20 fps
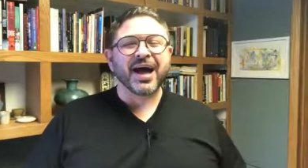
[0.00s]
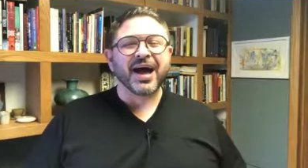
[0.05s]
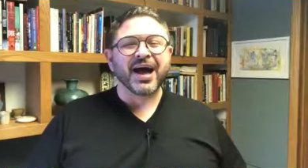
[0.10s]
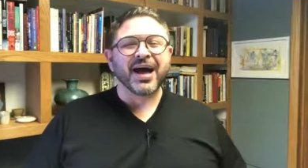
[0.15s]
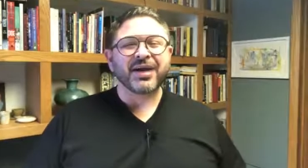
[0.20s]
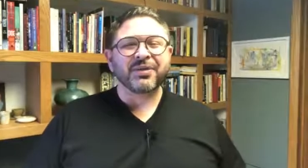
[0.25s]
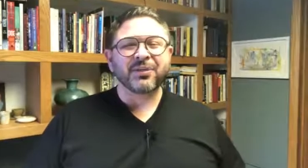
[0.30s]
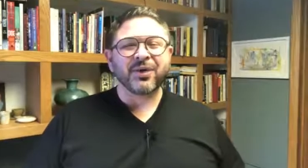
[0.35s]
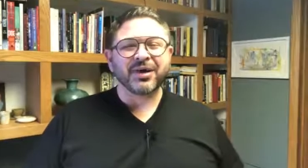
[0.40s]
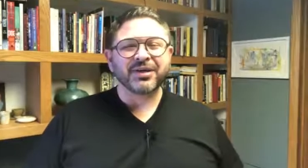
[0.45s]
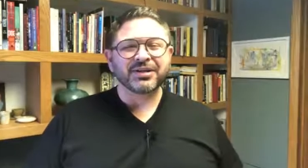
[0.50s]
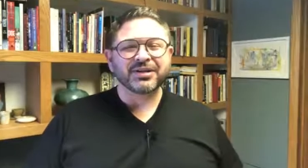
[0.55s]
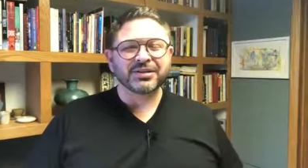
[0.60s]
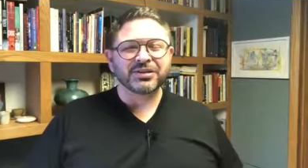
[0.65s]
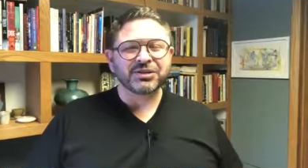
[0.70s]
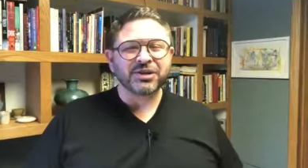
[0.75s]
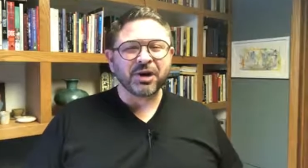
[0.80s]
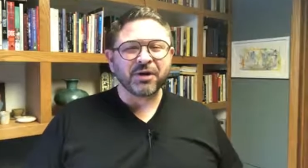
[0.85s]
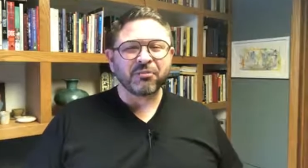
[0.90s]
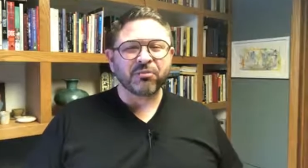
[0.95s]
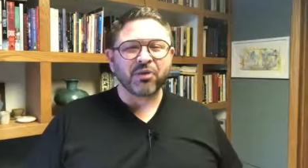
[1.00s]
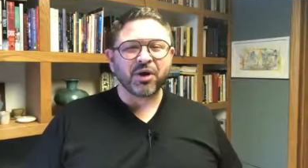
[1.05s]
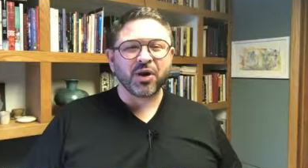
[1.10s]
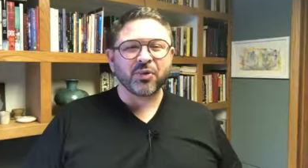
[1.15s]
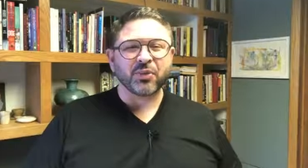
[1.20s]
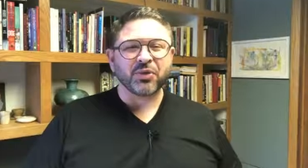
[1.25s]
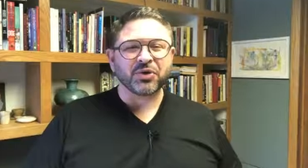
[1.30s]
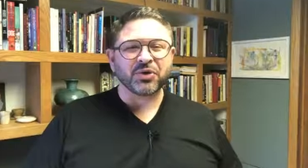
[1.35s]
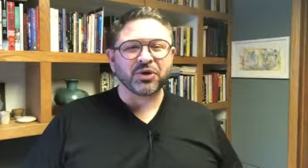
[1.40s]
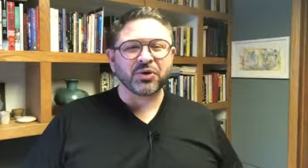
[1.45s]
I want to share a
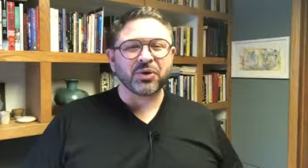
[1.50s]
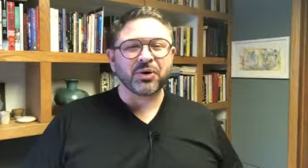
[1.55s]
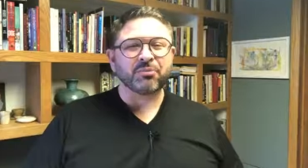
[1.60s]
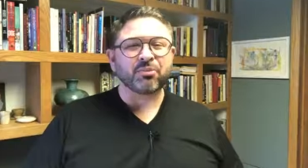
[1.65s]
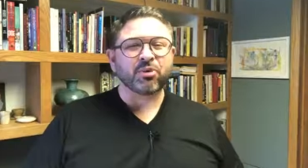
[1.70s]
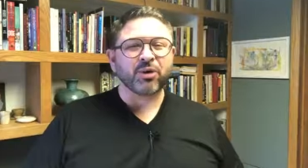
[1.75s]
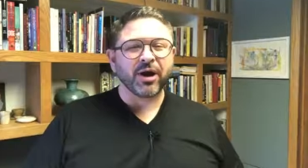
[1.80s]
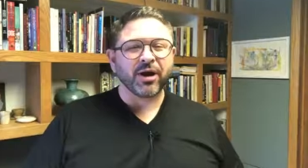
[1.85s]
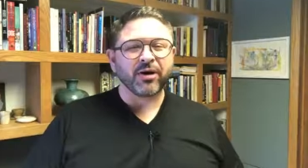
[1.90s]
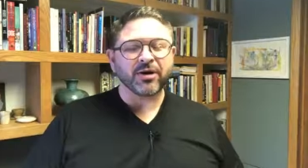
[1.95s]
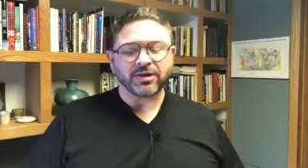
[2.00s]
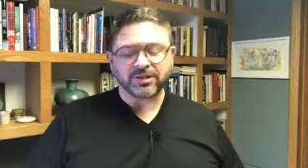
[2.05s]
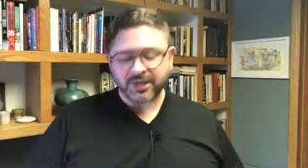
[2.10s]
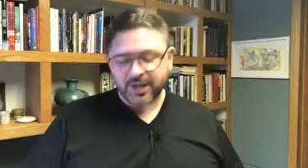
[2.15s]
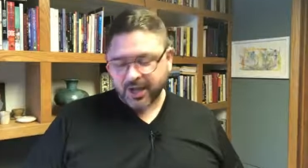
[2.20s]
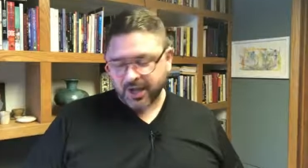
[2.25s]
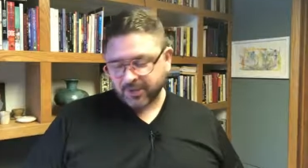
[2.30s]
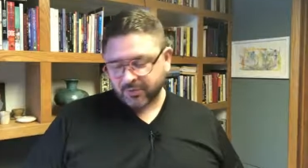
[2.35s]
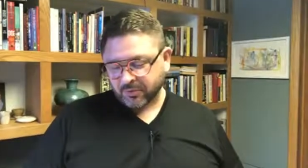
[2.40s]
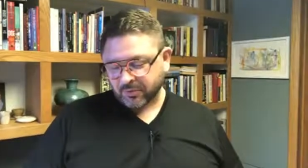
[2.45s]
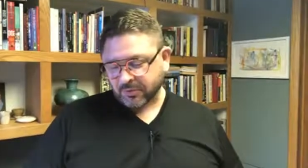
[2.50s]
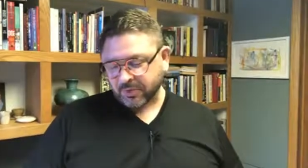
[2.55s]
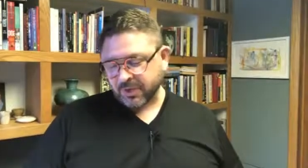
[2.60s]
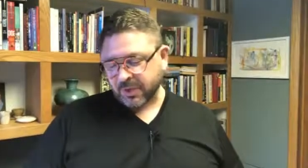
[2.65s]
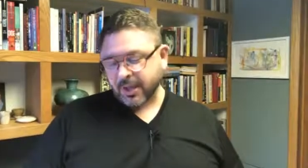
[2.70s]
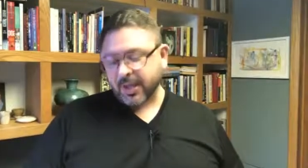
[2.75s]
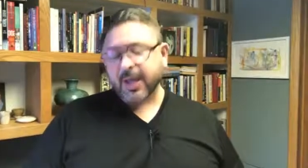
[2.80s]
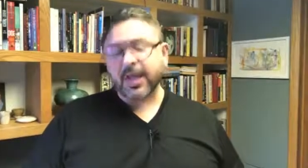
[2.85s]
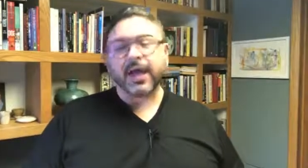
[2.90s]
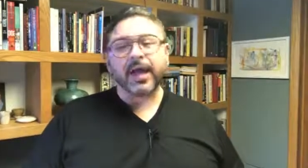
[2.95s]
prayer with you, a prayer titled
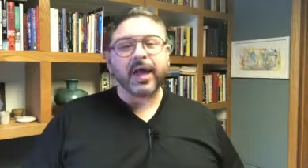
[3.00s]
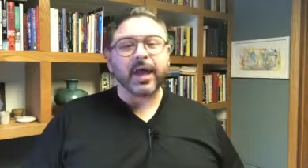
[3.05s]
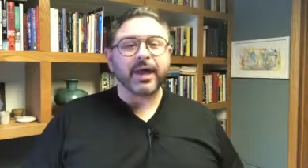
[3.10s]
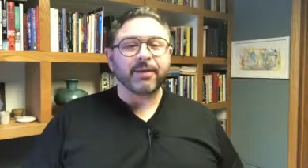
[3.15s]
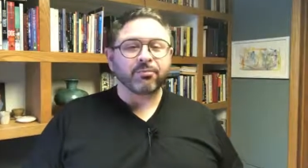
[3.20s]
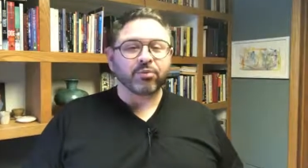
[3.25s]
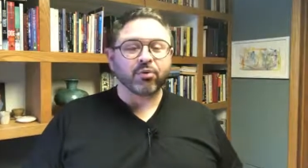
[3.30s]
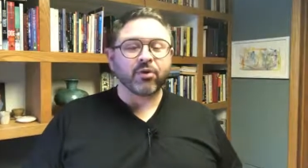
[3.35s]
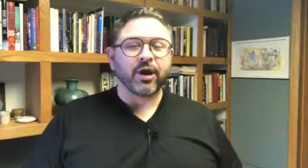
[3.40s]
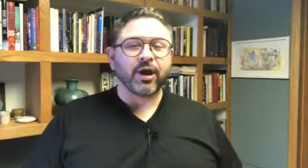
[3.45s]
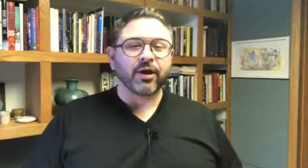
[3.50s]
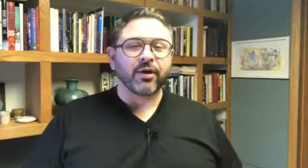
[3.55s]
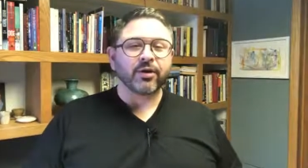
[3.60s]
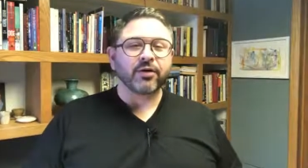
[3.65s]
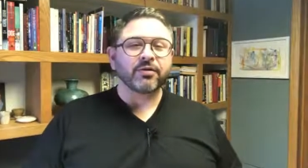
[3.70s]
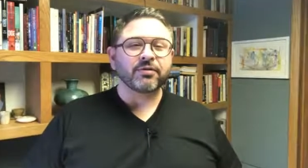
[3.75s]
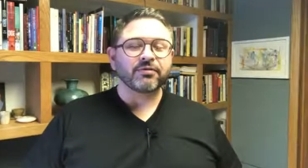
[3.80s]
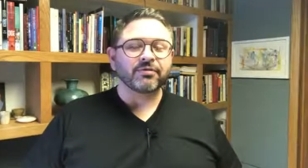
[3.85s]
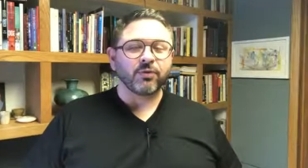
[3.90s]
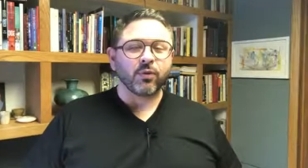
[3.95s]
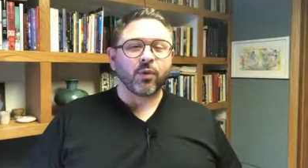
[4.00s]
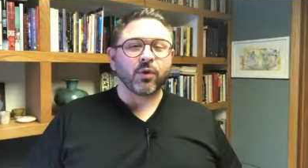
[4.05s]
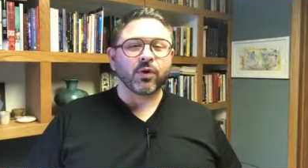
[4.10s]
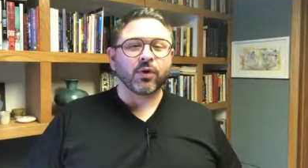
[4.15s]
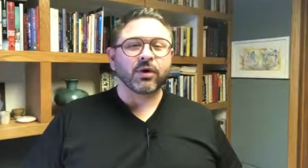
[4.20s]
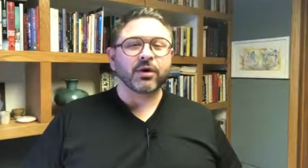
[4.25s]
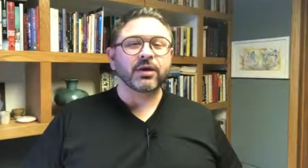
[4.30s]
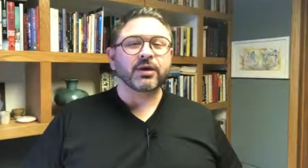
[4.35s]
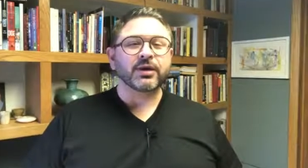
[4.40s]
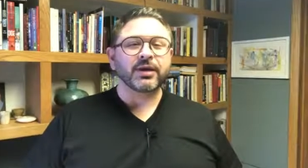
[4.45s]
a prayer
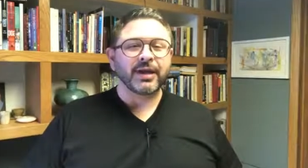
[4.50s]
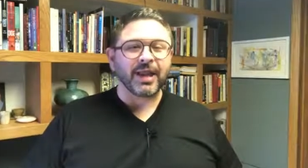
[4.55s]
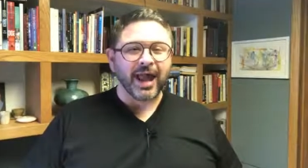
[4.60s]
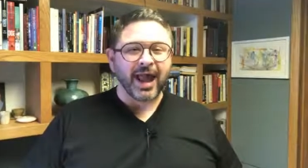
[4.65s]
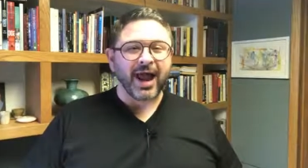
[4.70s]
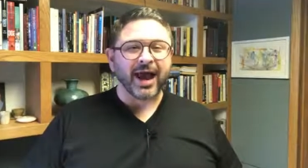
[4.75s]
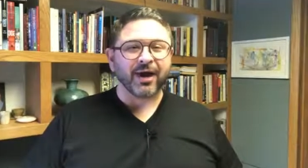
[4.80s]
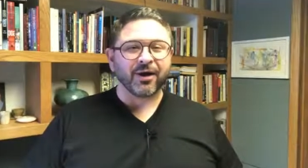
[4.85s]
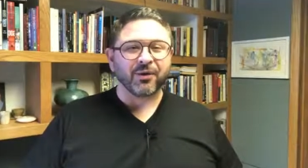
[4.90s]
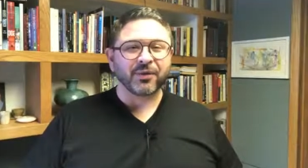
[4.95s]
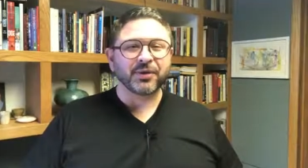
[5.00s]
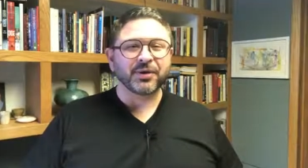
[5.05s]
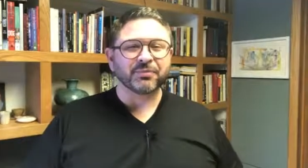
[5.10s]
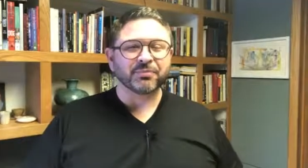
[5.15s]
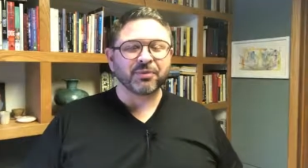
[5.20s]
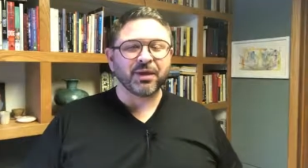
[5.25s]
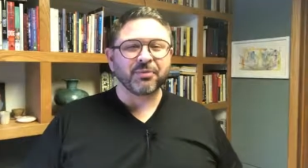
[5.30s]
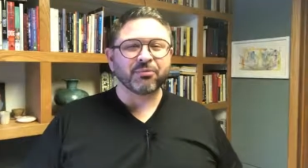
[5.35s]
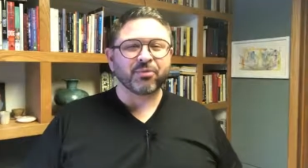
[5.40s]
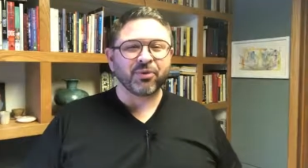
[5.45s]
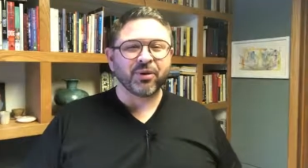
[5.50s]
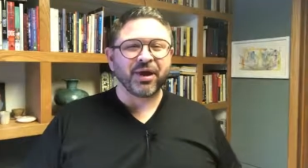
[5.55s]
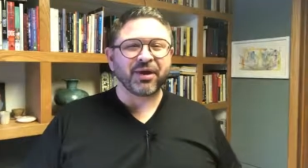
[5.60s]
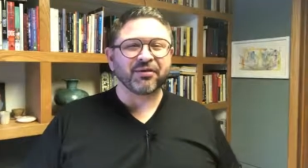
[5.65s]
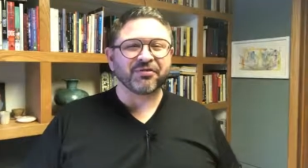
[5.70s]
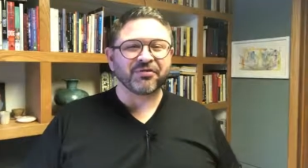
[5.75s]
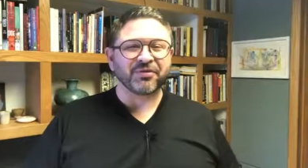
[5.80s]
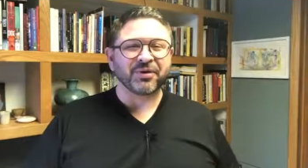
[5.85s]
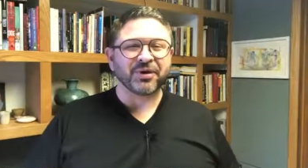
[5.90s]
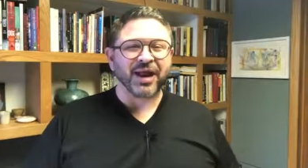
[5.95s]
for now. A prayer
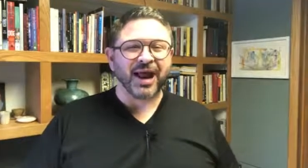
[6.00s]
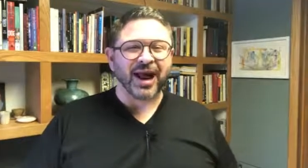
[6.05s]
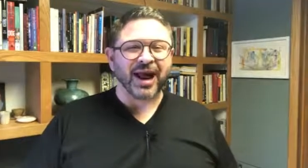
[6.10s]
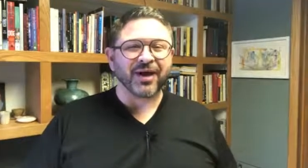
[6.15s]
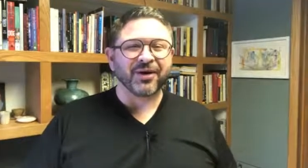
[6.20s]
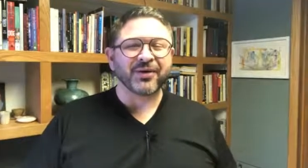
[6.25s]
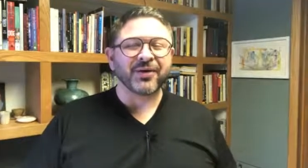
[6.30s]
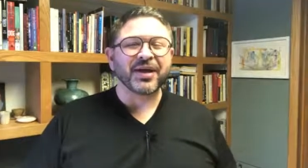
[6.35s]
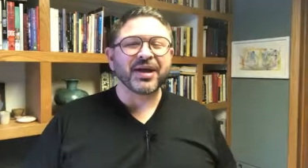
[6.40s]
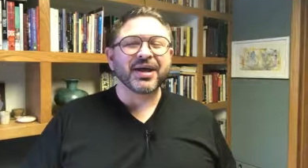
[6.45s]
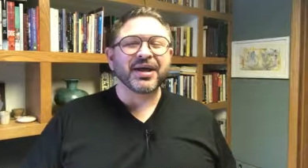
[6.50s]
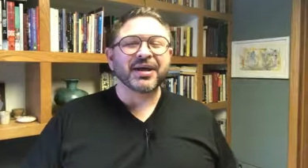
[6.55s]
for now.